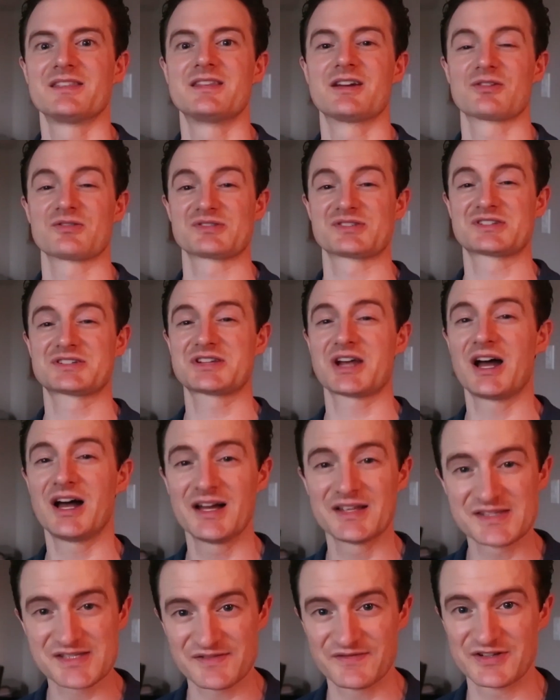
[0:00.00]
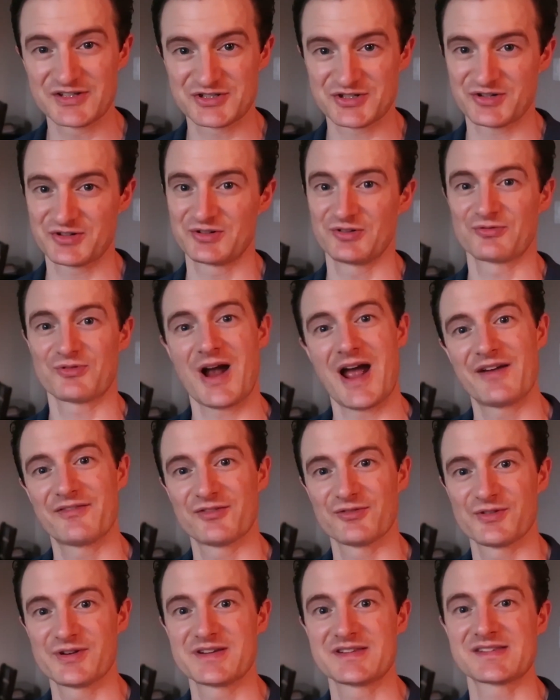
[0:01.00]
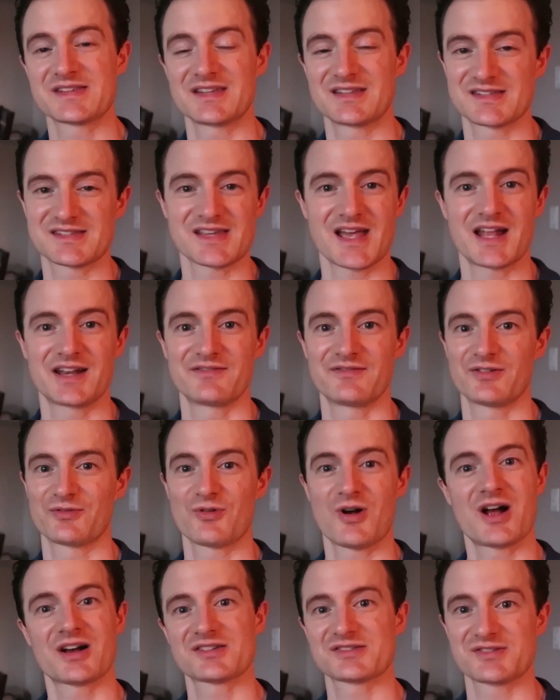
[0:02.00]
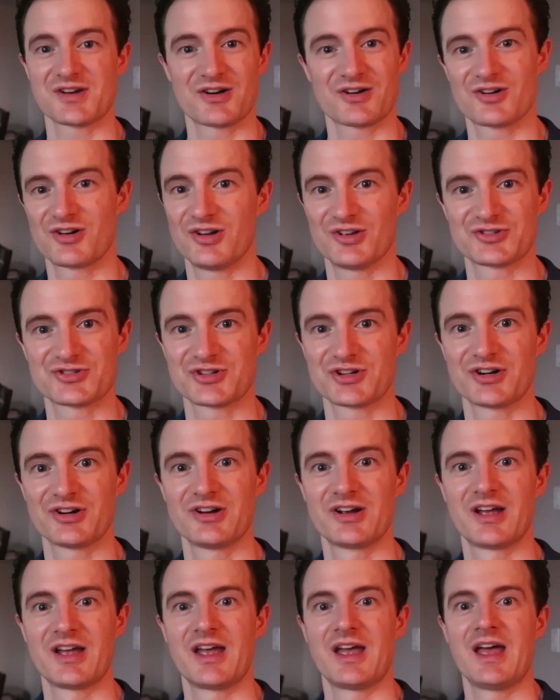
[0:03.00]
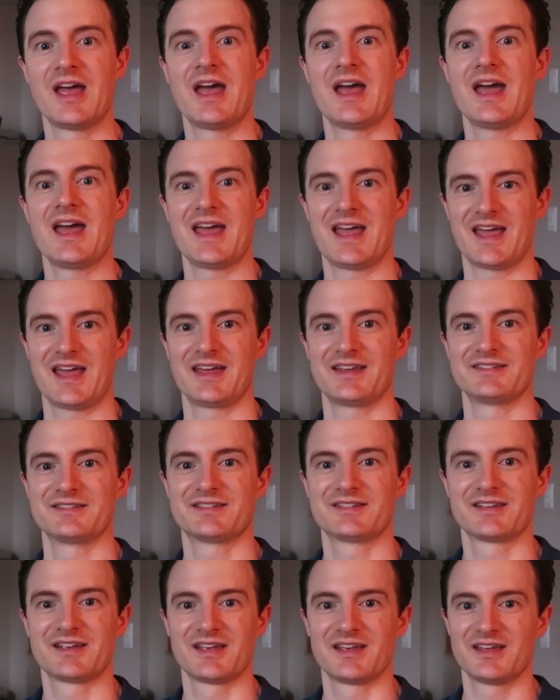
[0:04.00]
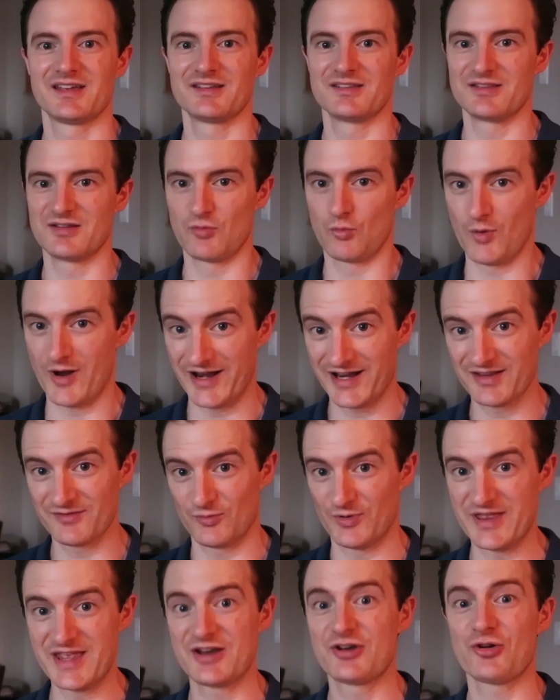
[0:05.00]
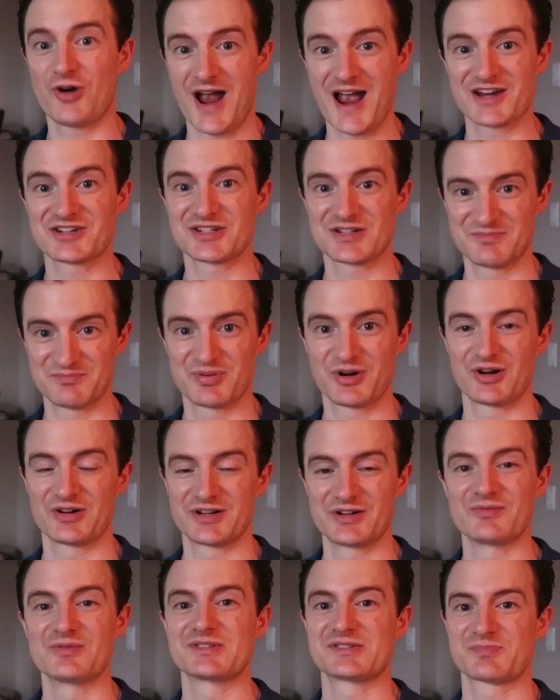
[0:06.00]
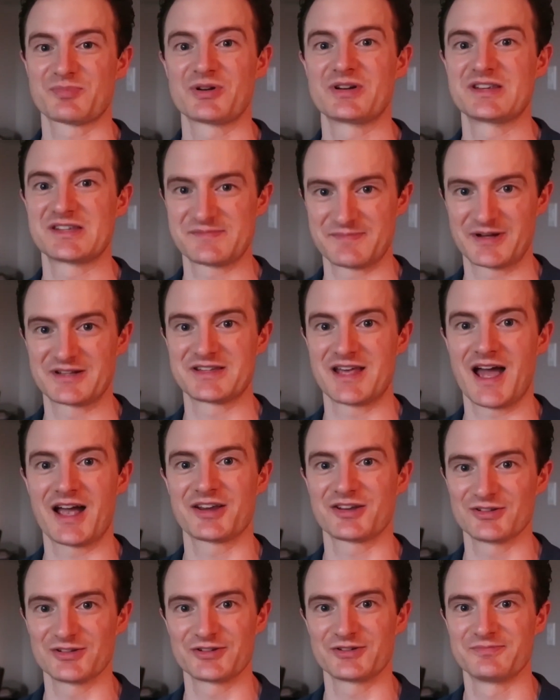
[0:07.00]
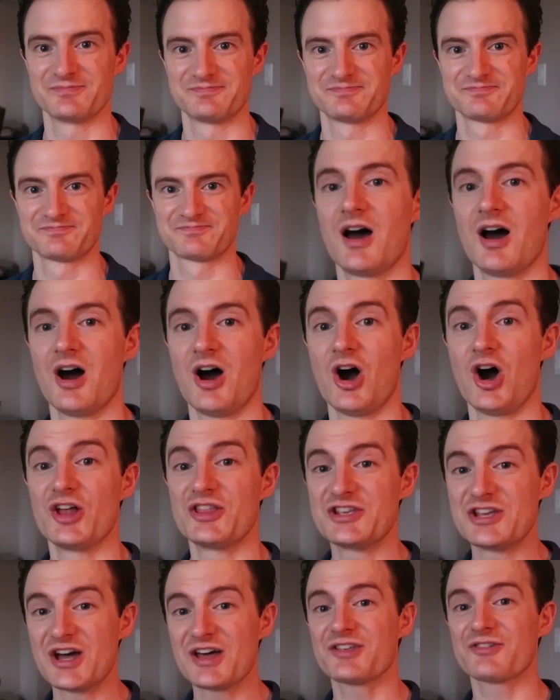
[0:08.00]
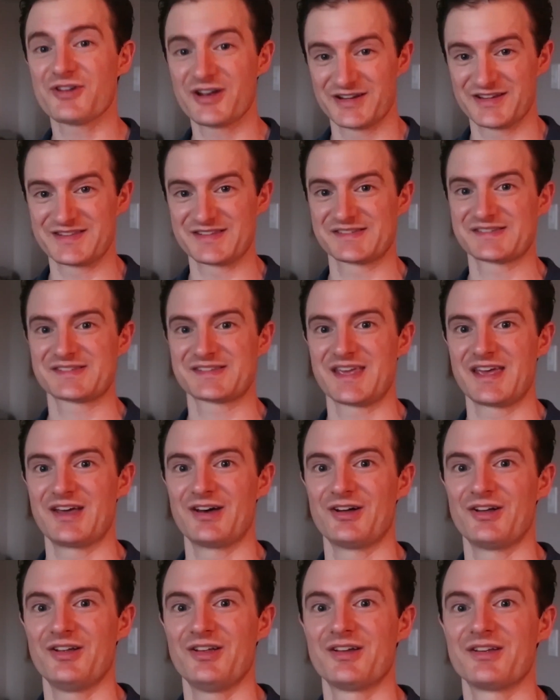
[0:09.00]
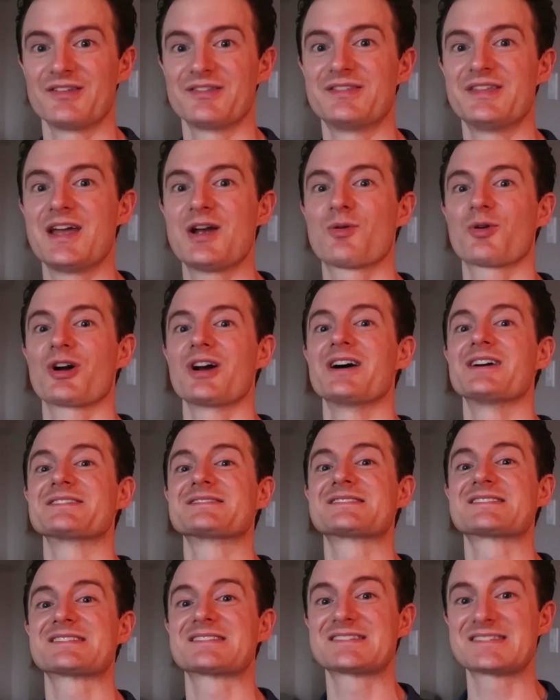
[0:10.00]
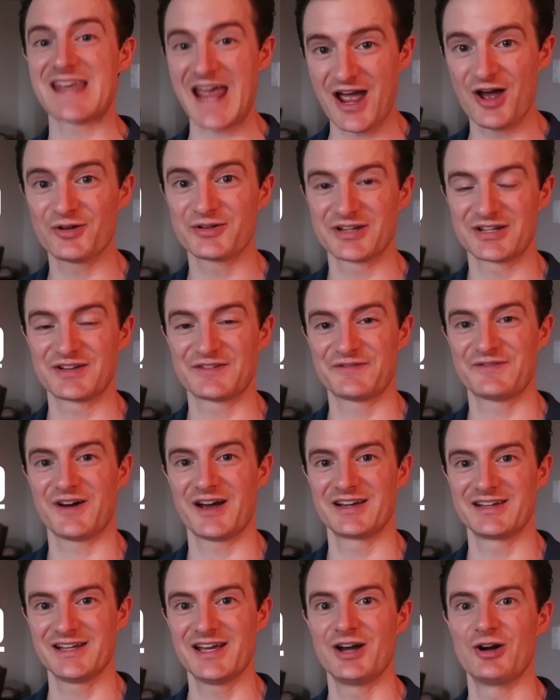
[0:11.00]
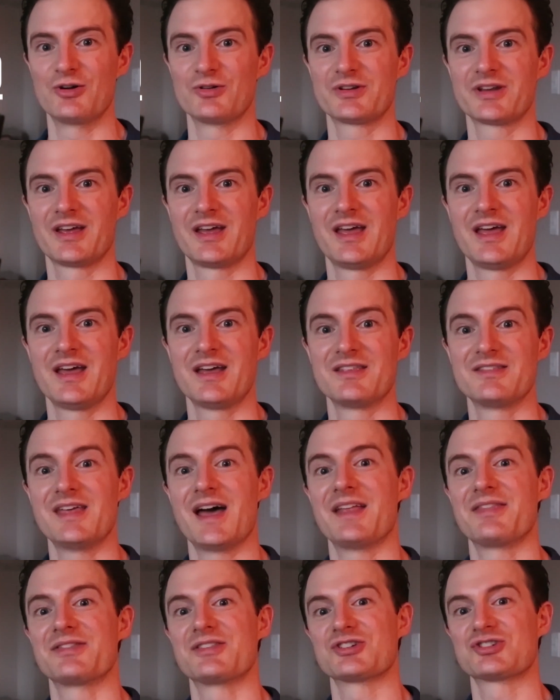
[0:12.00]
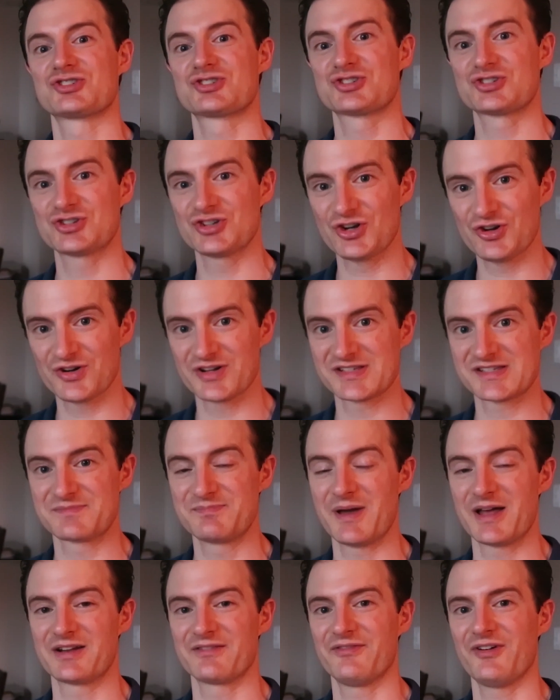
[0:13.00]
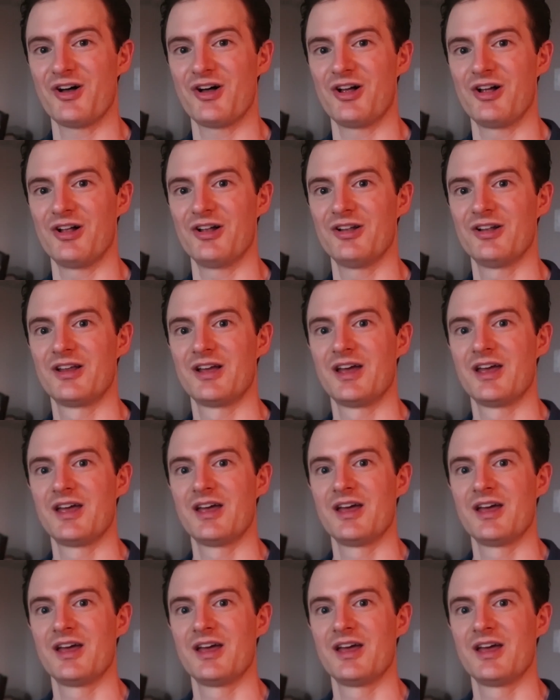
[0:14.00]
There's tons of internal rivalries inside of a rock star culture, and when, it, when they crashed and burned, it was pretty spectacular. On the other end of the scale, they were astounded to find out that the surest bet of all,